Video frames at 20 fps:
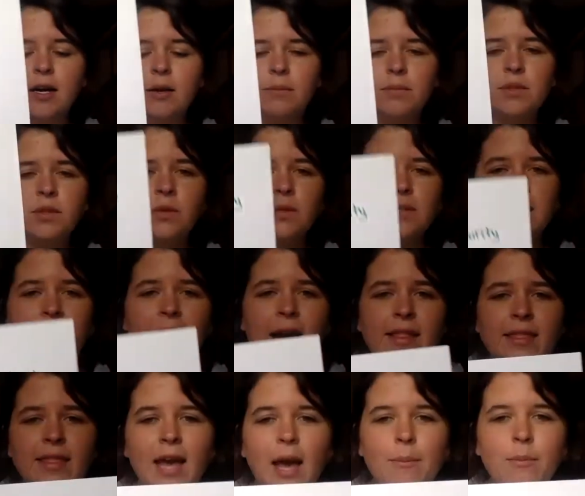So it's
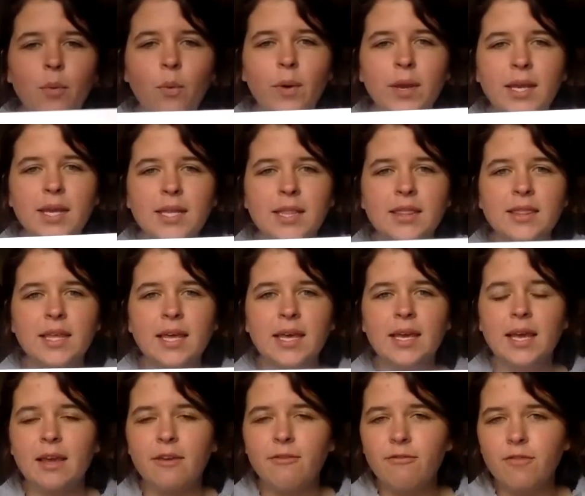at that point that
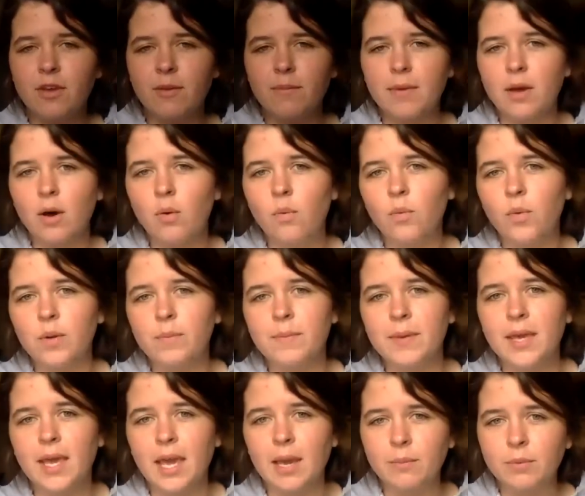a female would
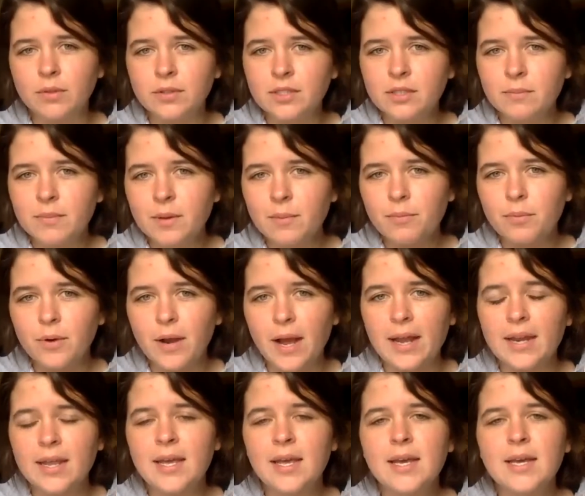be able to be
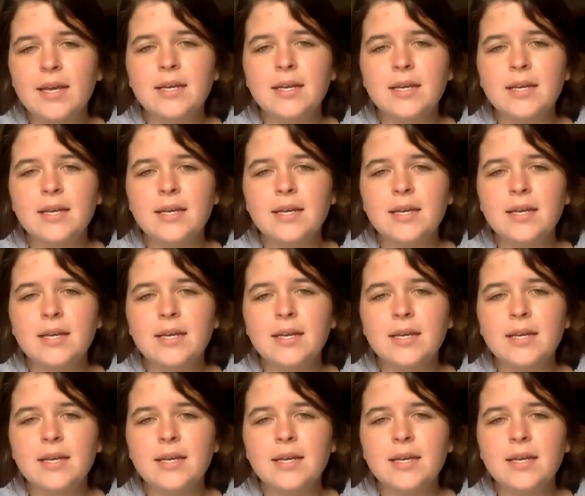bred.